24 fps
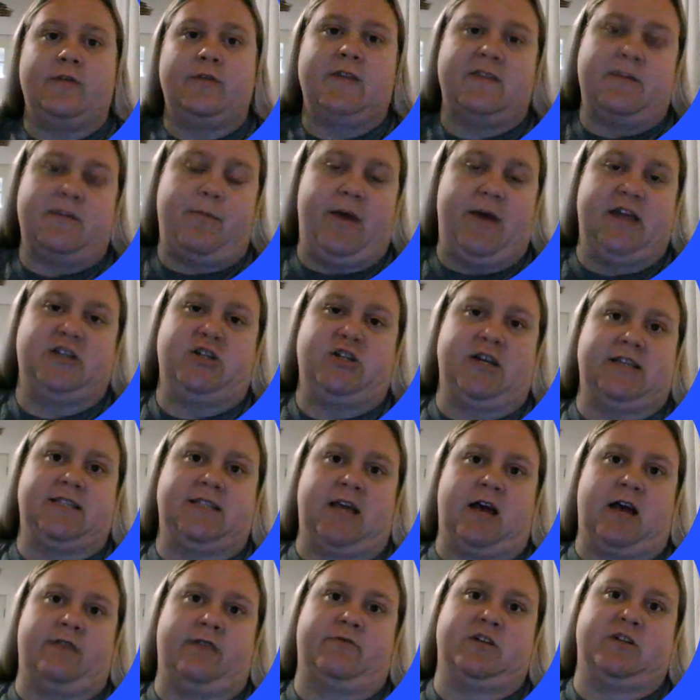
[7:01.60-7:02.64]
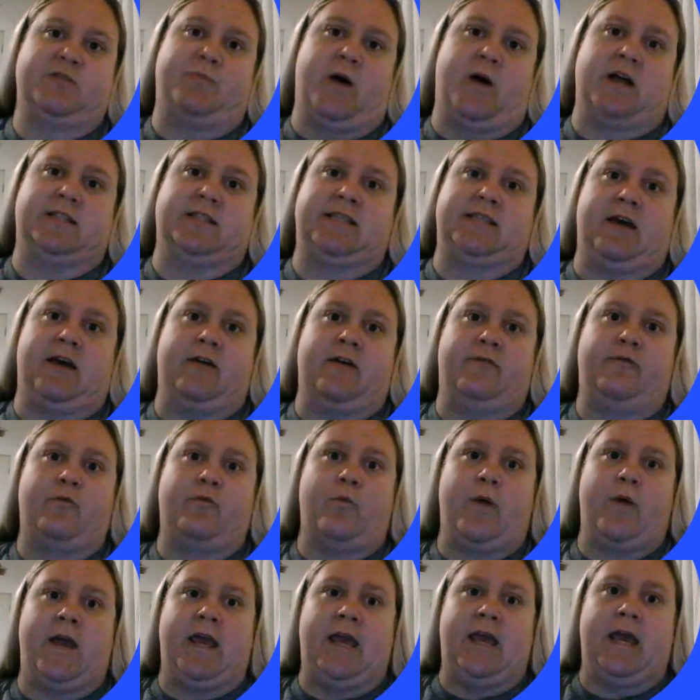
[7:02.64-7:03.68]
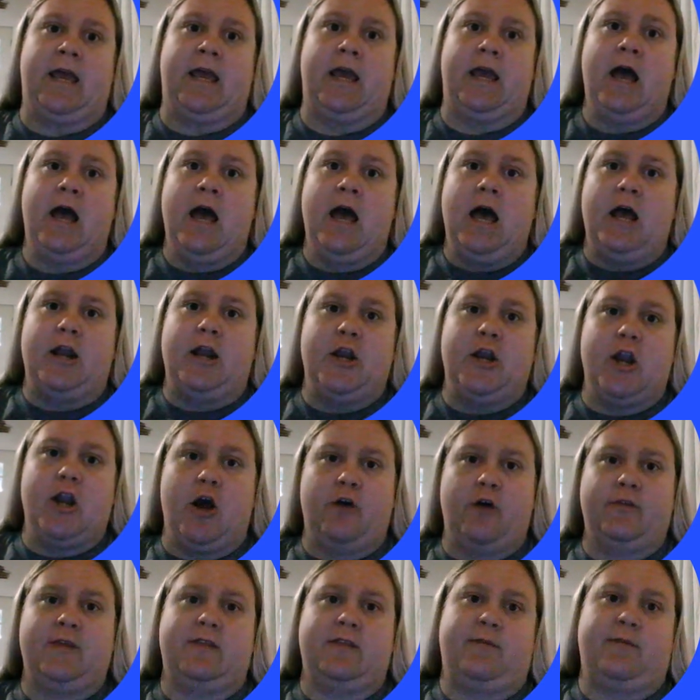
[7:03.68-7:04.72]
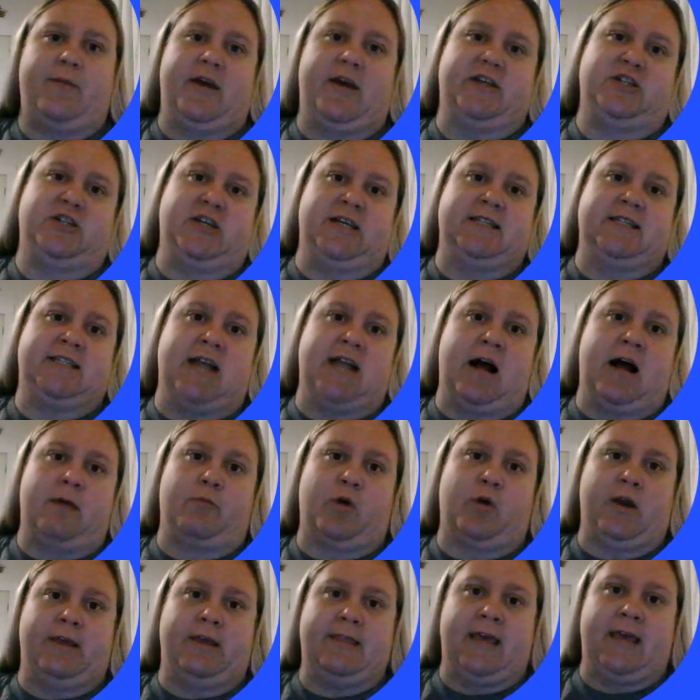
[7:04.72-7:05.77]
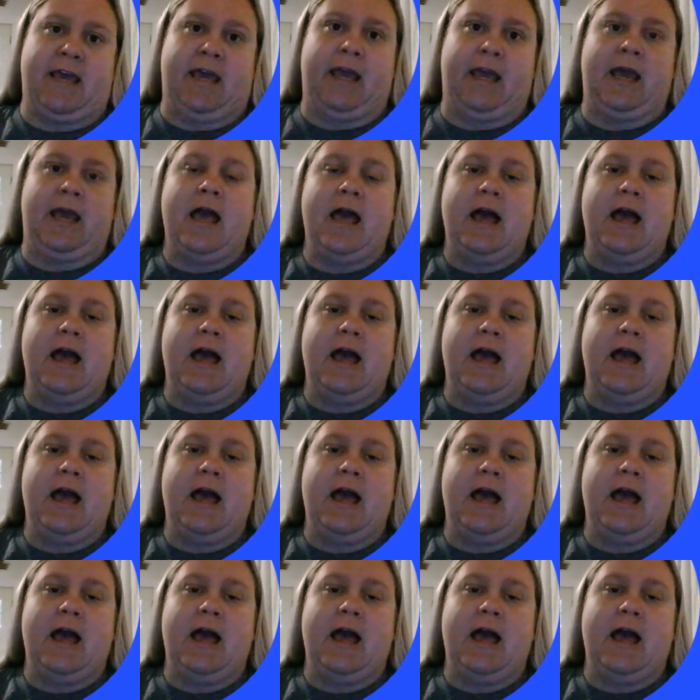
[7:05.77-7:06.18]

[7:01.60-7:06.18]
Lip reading: that the patient is unresponsive. We know that the patient is not breathing.